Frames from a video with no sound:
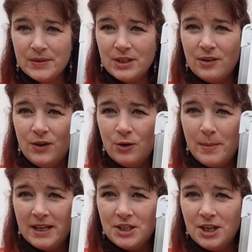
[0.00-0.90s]
so if you
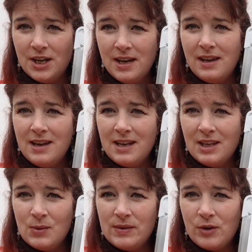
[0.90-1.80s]
imagine
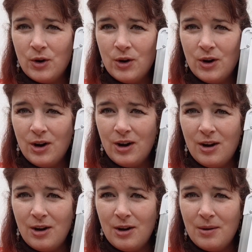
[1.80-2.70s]
that we've got
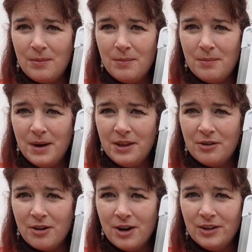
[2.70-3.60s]
our mother
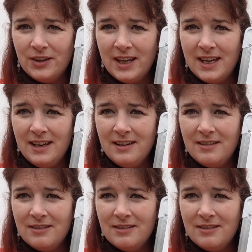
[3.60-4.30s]
grass here,